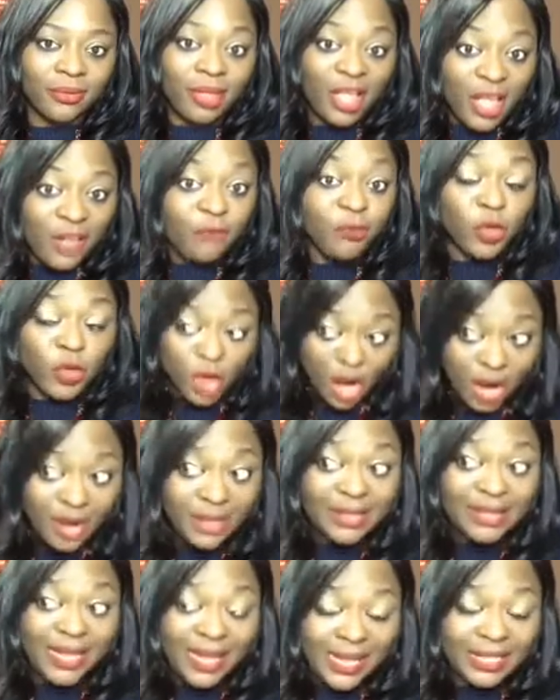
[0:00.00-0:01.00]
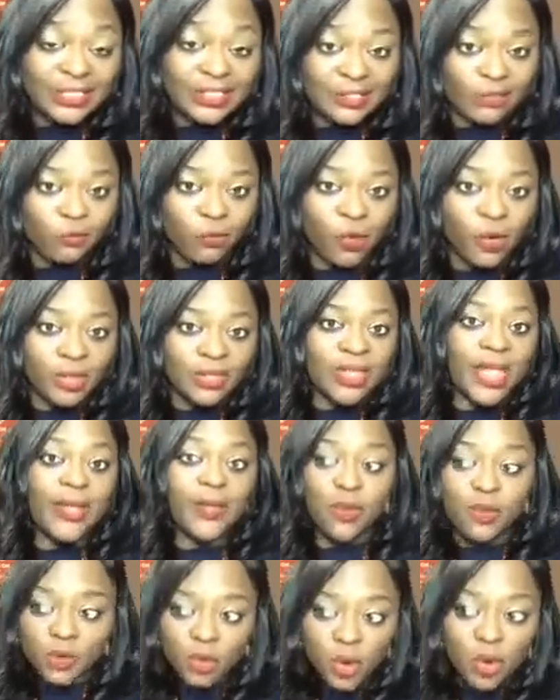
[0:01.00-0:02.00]
If God hates divorce
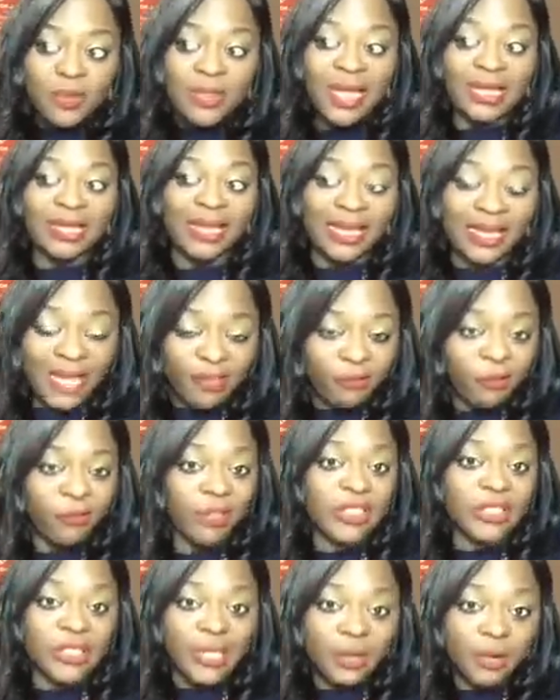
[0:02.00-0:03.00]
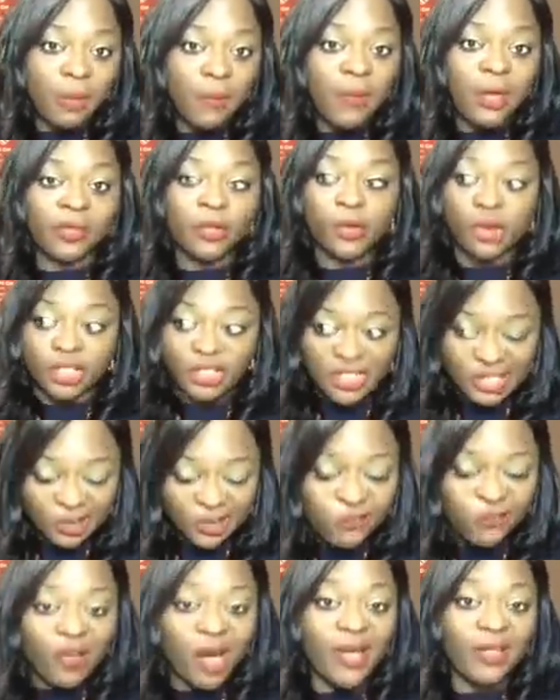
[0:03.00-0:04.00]
and you know that the life of a single mother or a
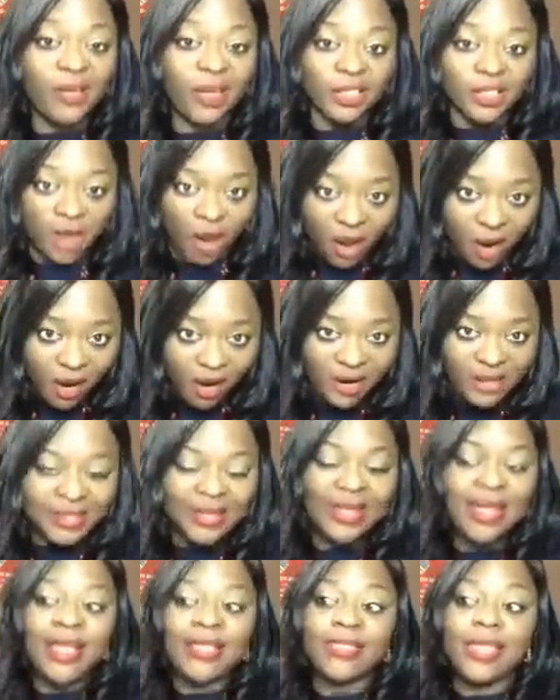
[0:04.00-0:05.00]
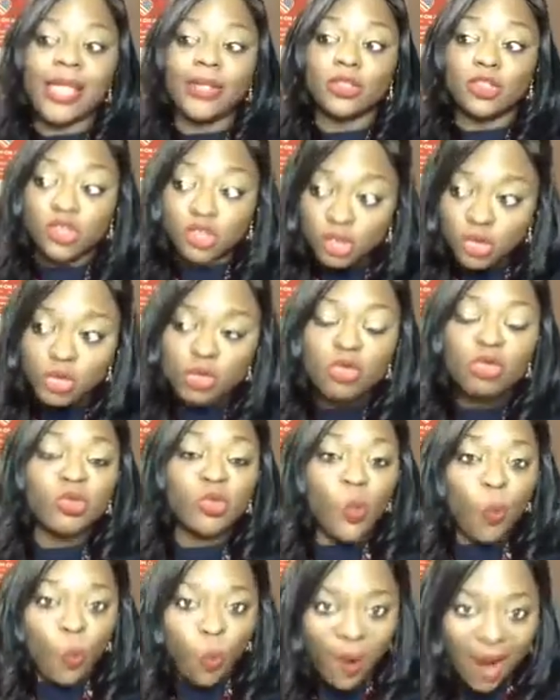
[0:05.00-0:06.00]
single father is hard, then choose
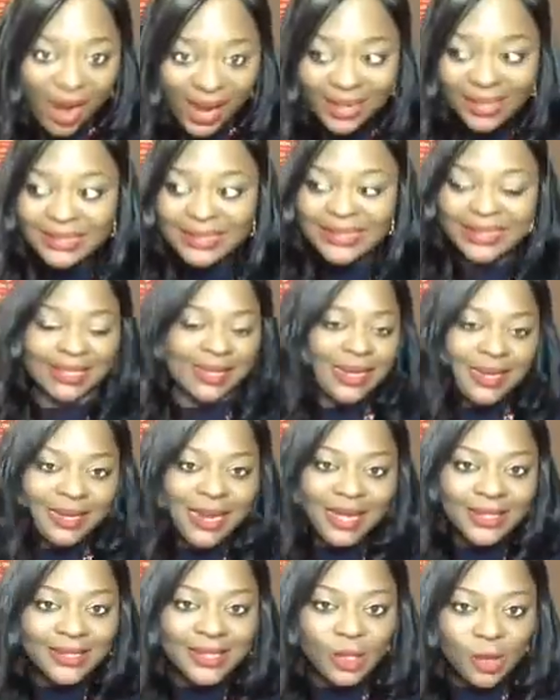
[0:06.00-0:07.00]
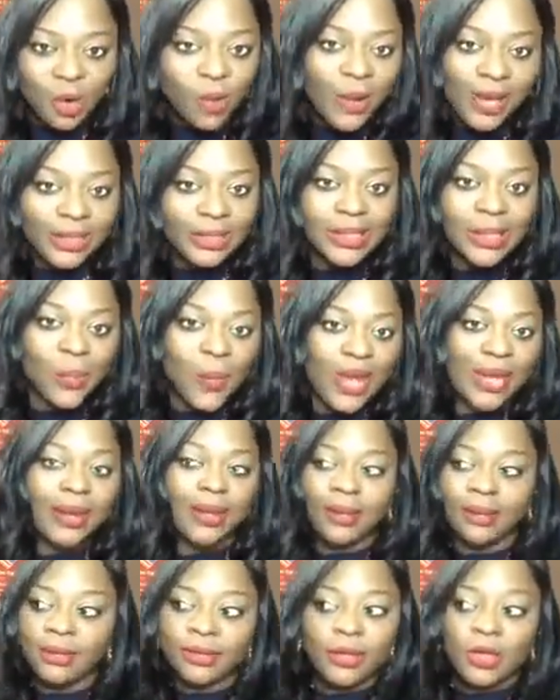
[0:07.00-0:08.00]
wisely not to go into it,
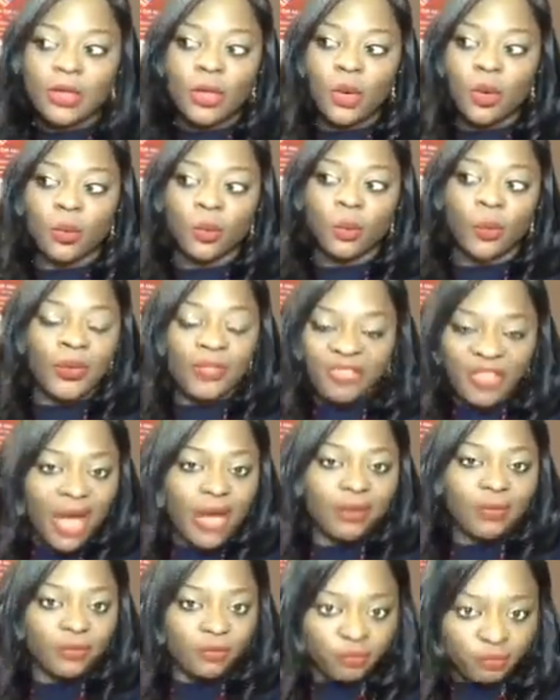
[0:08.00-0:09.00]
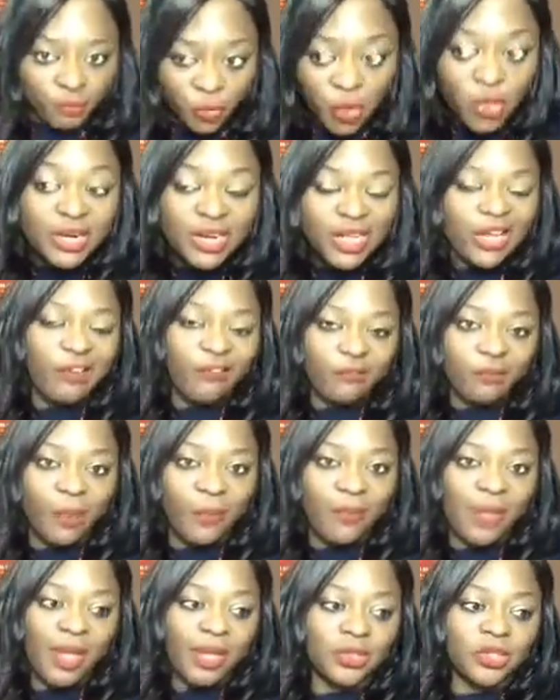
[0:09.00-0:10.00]
without good
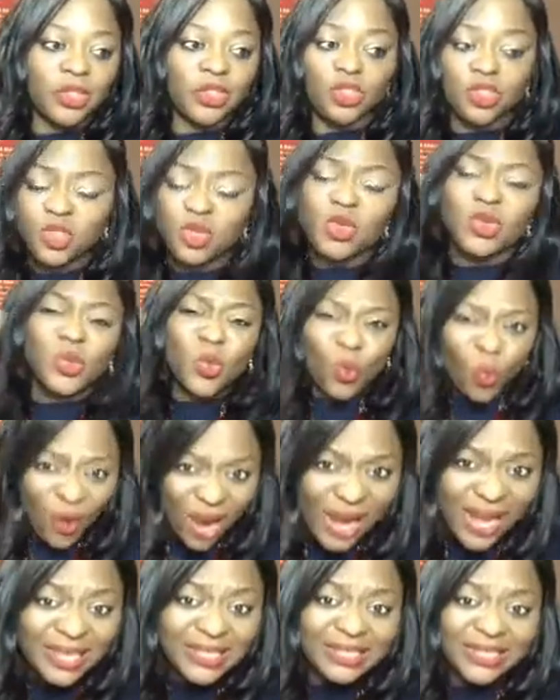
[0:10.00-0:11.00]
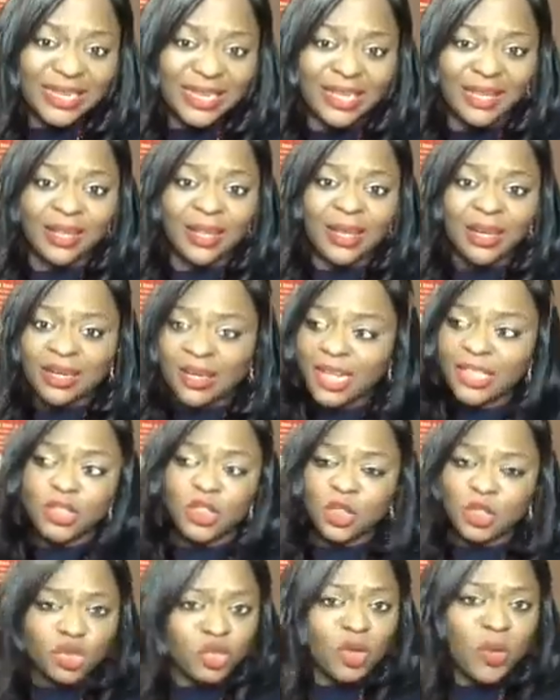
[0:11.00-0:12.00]
information. Choose wisely not
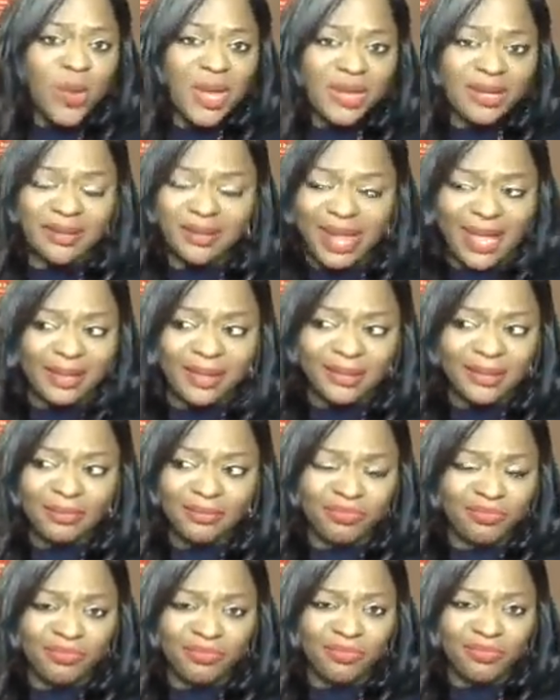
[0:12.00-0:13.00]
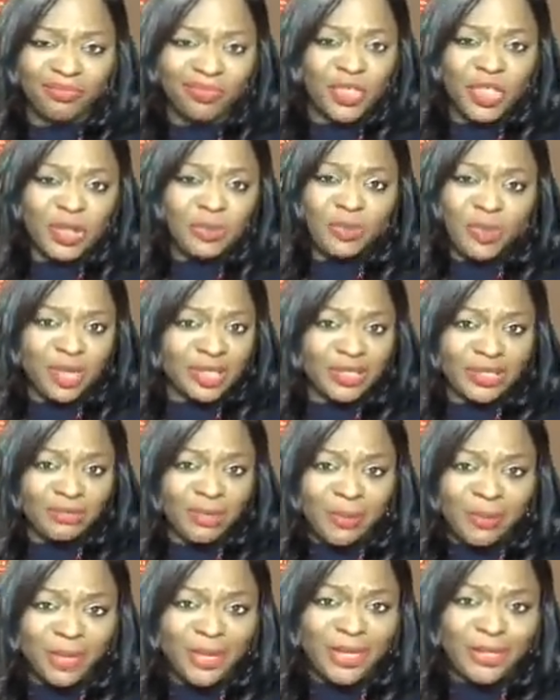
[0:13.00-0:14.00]
to do it like just because
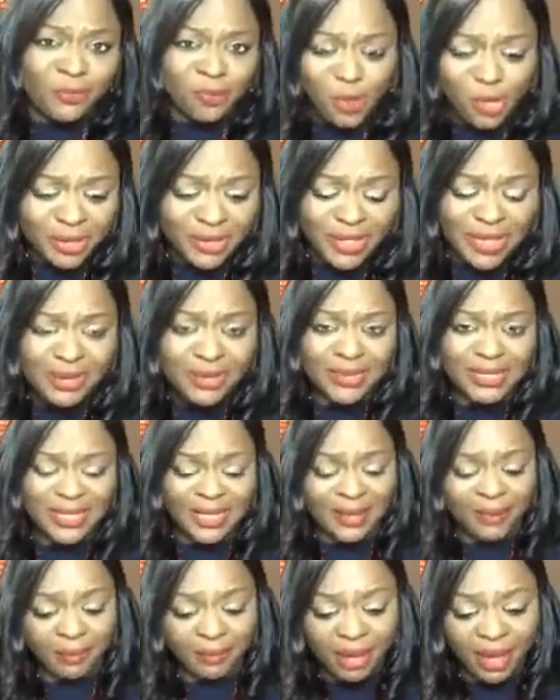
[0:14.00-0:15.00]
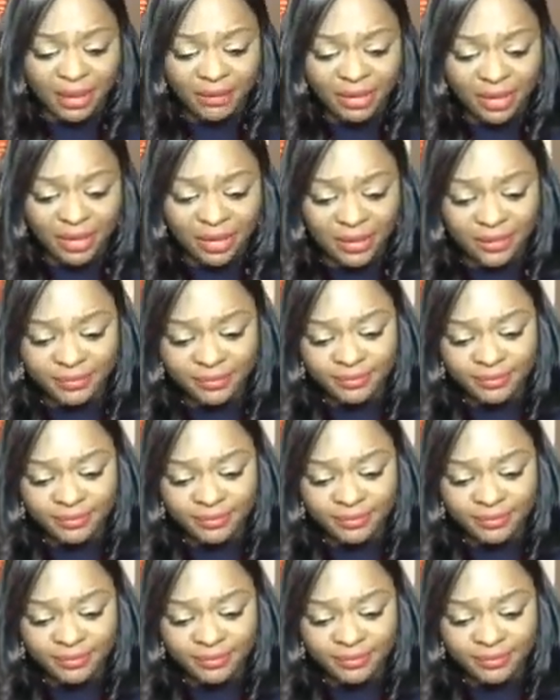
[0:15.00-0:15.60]
everybody is forcing you to get married.